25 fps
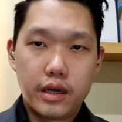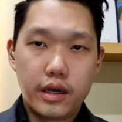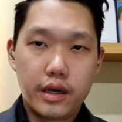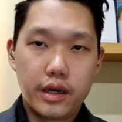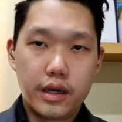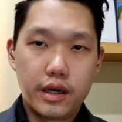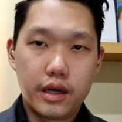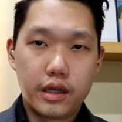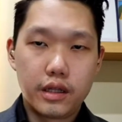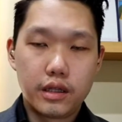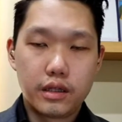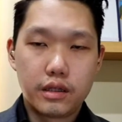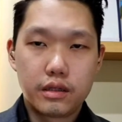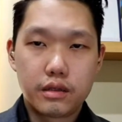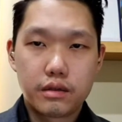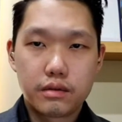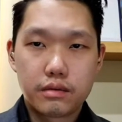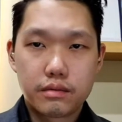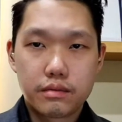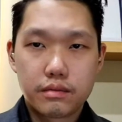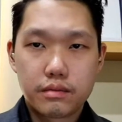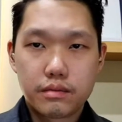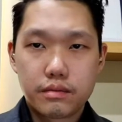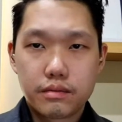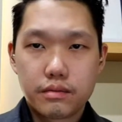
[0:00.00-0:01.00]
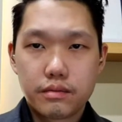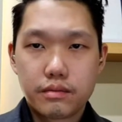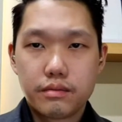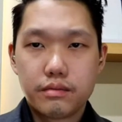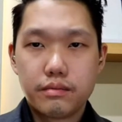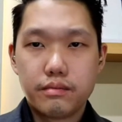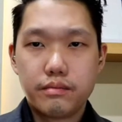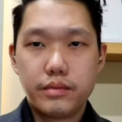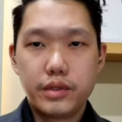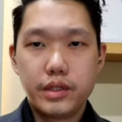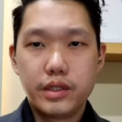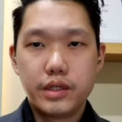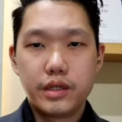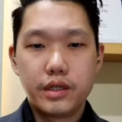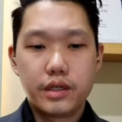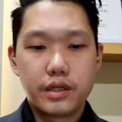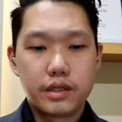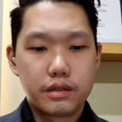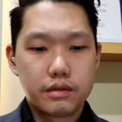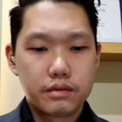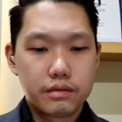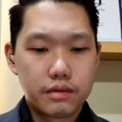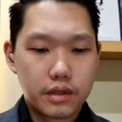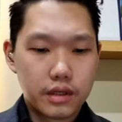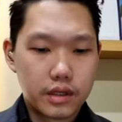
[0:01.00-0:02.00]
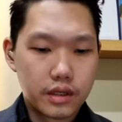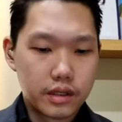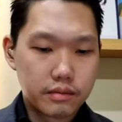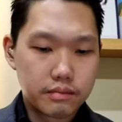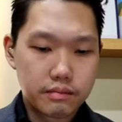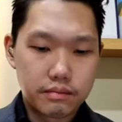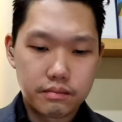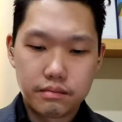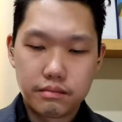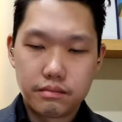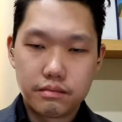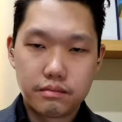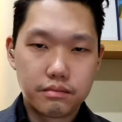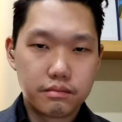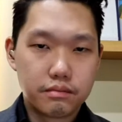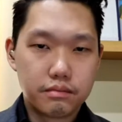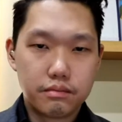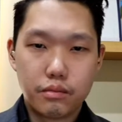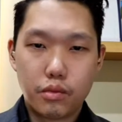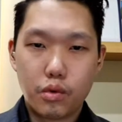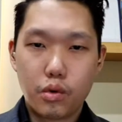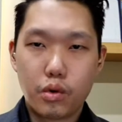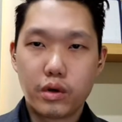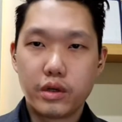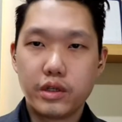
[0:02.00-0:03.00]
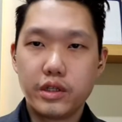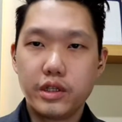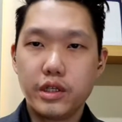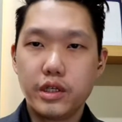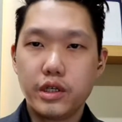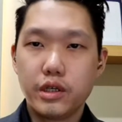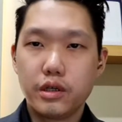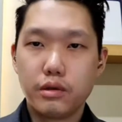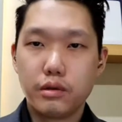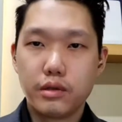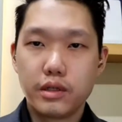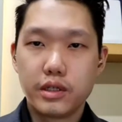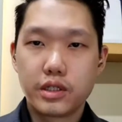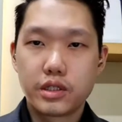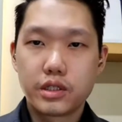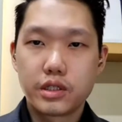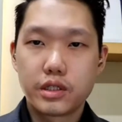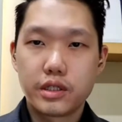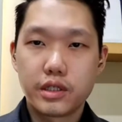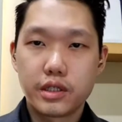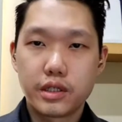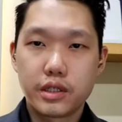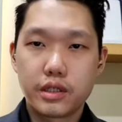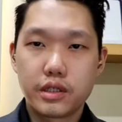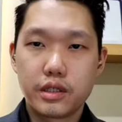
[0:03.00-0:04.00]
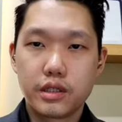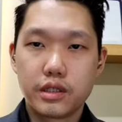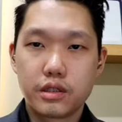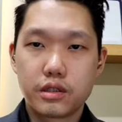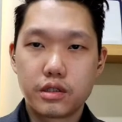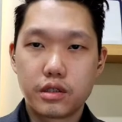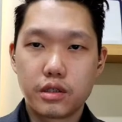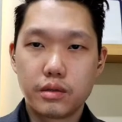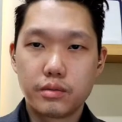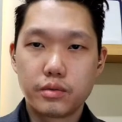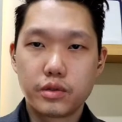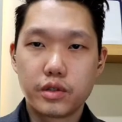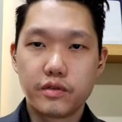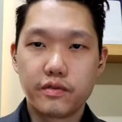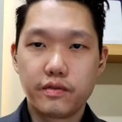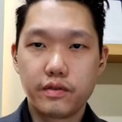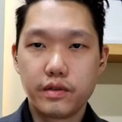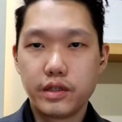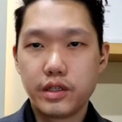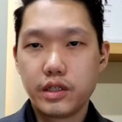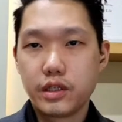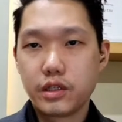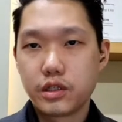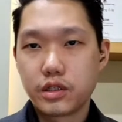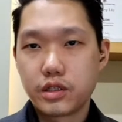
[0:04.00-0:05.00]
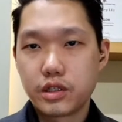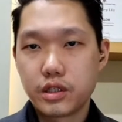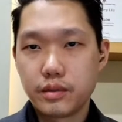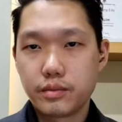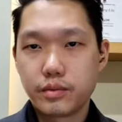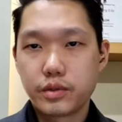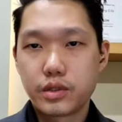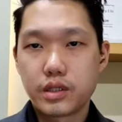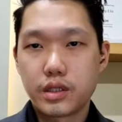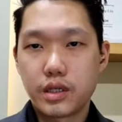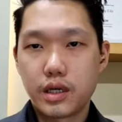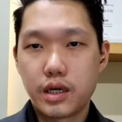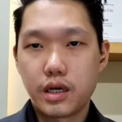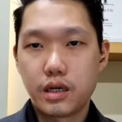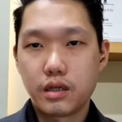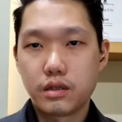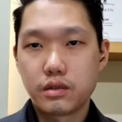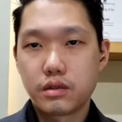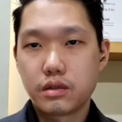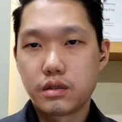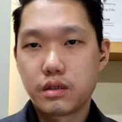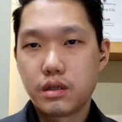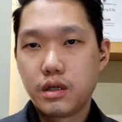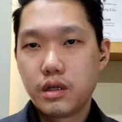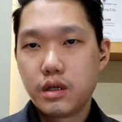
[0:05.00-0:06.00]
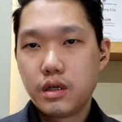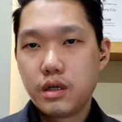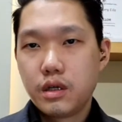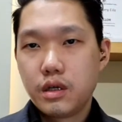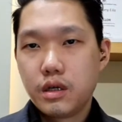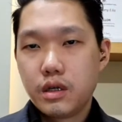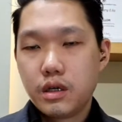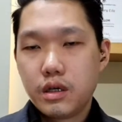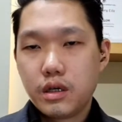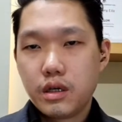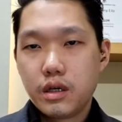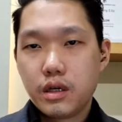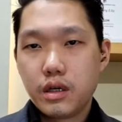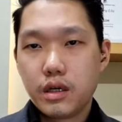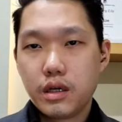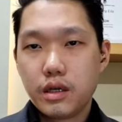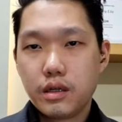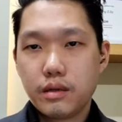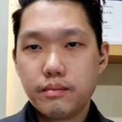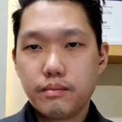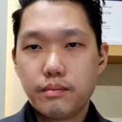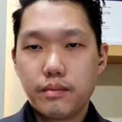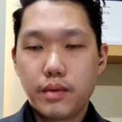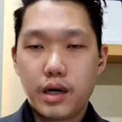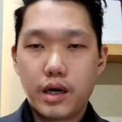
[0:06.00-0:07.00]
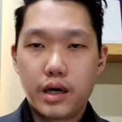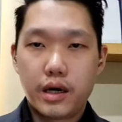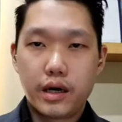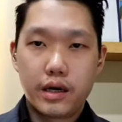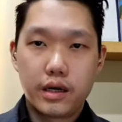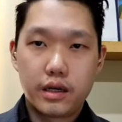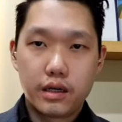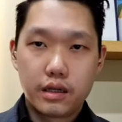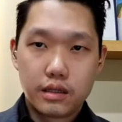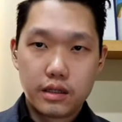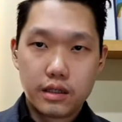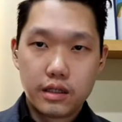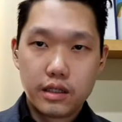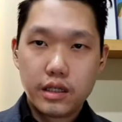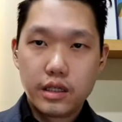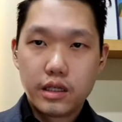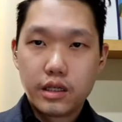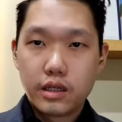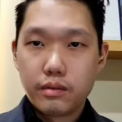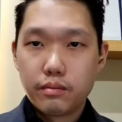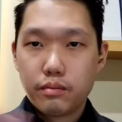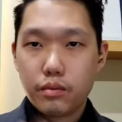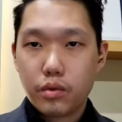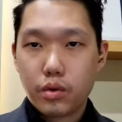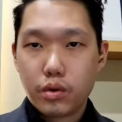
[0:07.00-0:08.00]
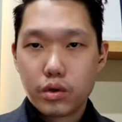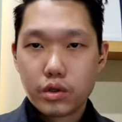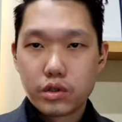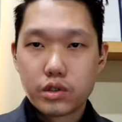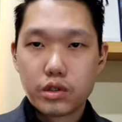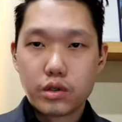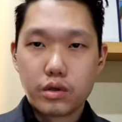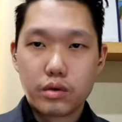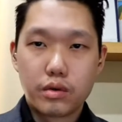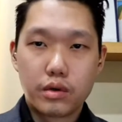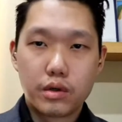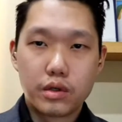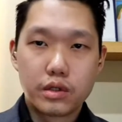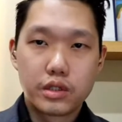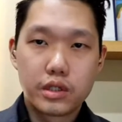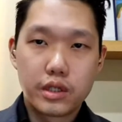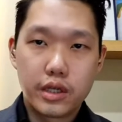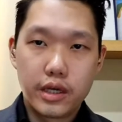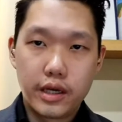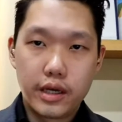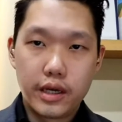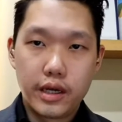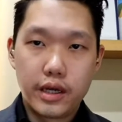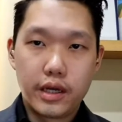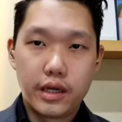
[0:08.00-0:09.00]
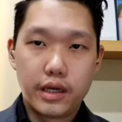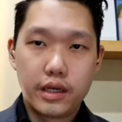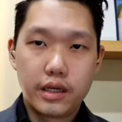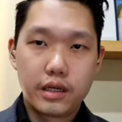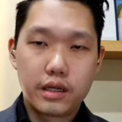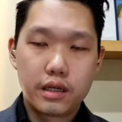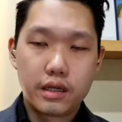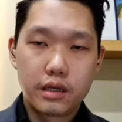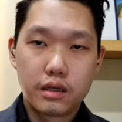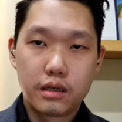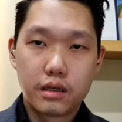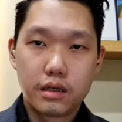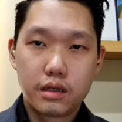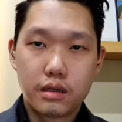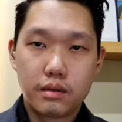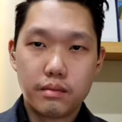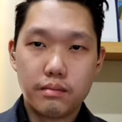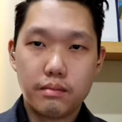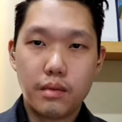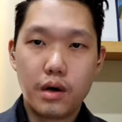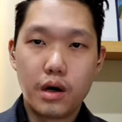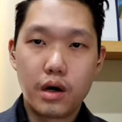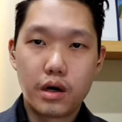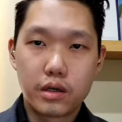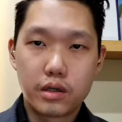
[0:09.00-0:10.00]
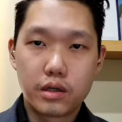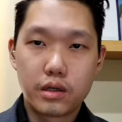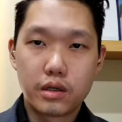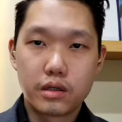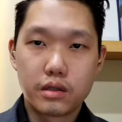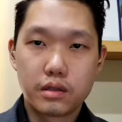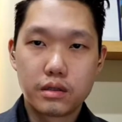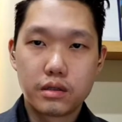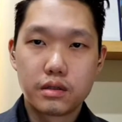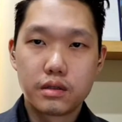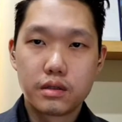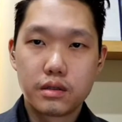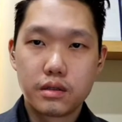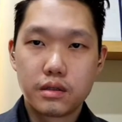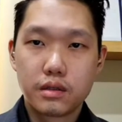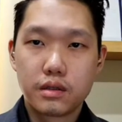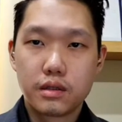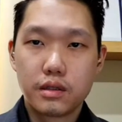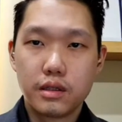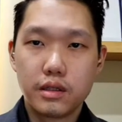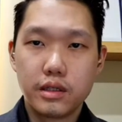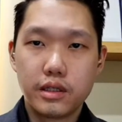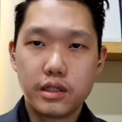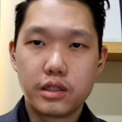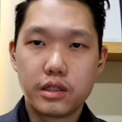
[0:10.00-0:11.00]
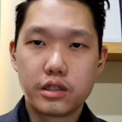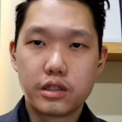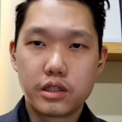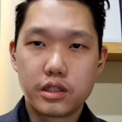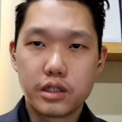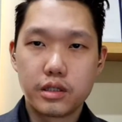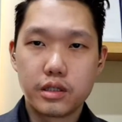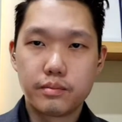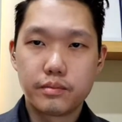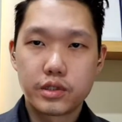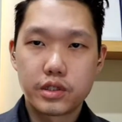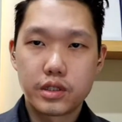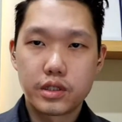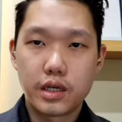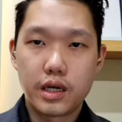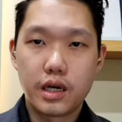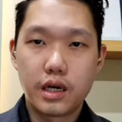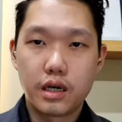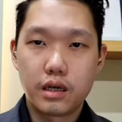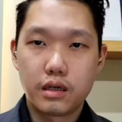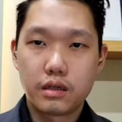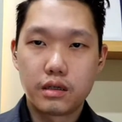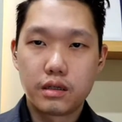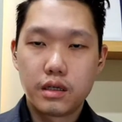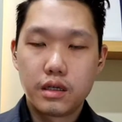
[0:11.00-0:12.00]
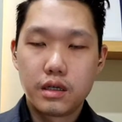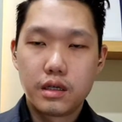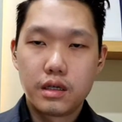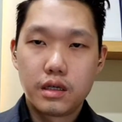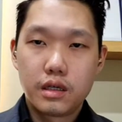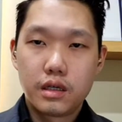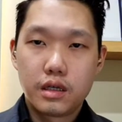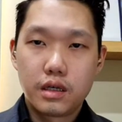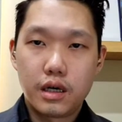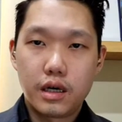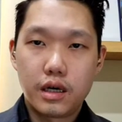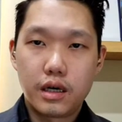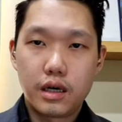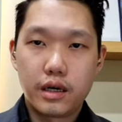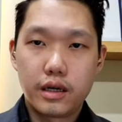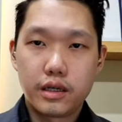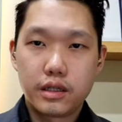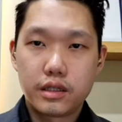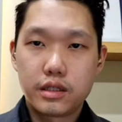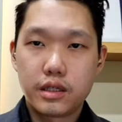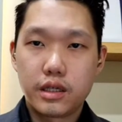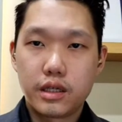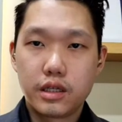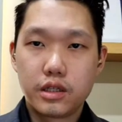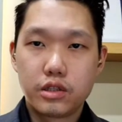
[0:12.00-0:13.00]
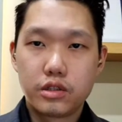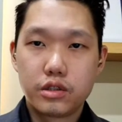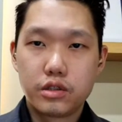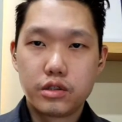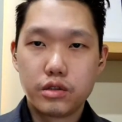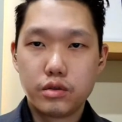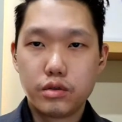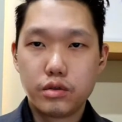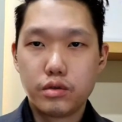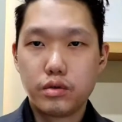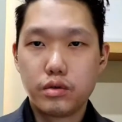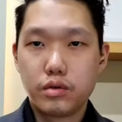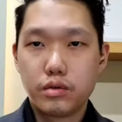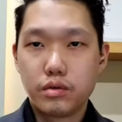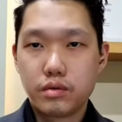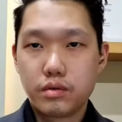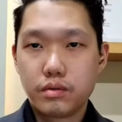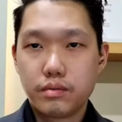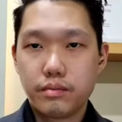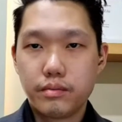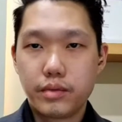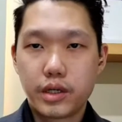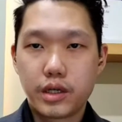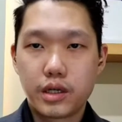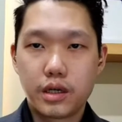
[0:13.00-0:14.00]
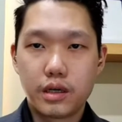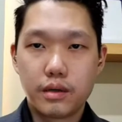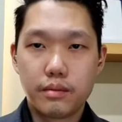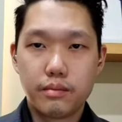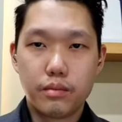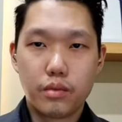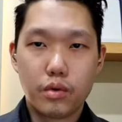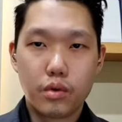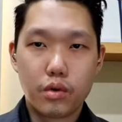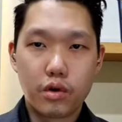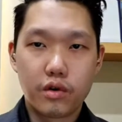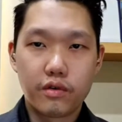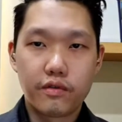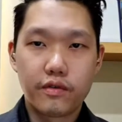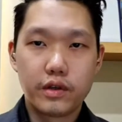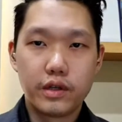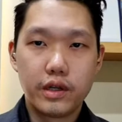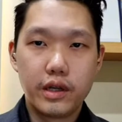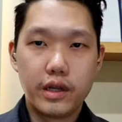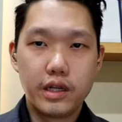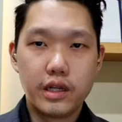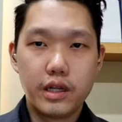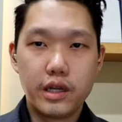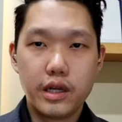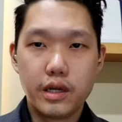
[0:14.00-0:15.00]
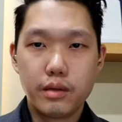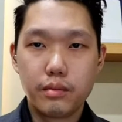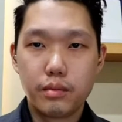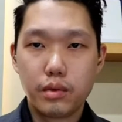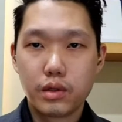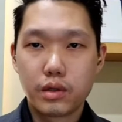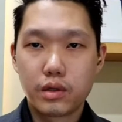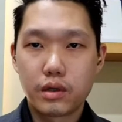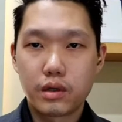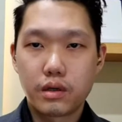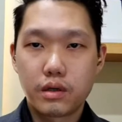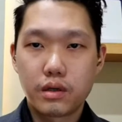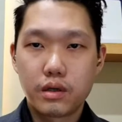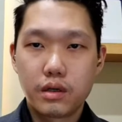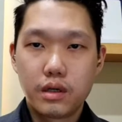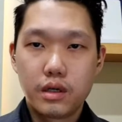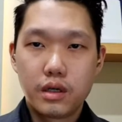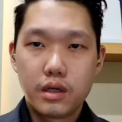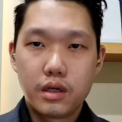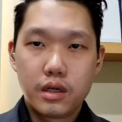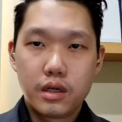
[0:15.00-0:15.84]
and being more nihilistic in terms of leadership styles. And by leaning more towards a modern leadership style, I tend to become more of an enabler